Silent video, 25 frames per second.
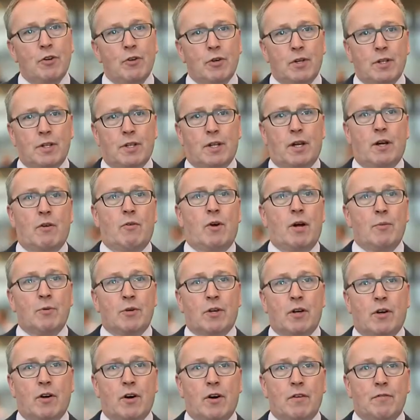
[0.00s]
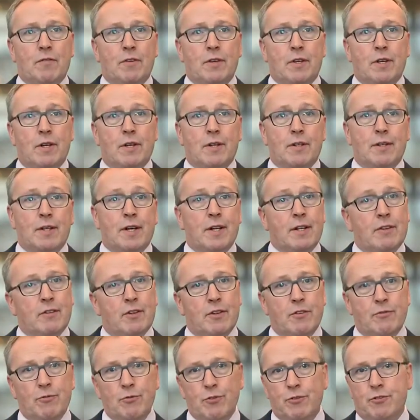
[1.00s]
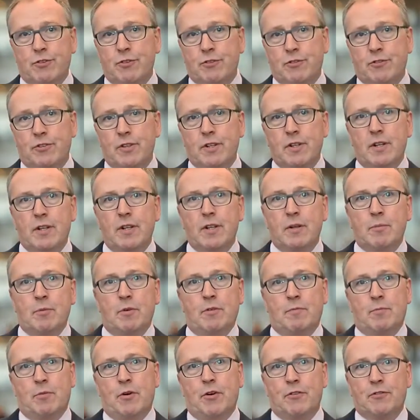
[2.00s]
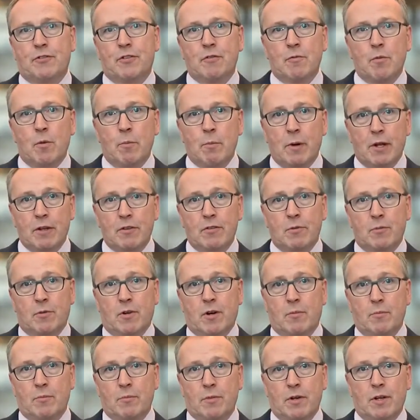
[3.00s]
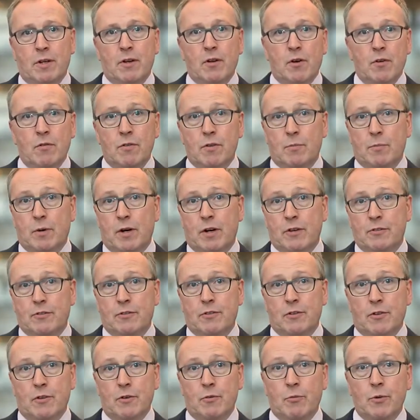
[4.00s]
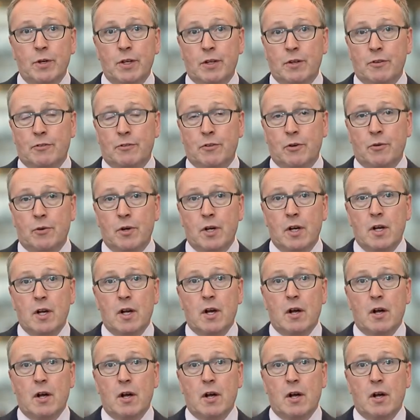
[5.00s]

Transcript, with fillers: you look at Arabica coffee, we've just seen a little bit of positive momentum come in over the past week or so,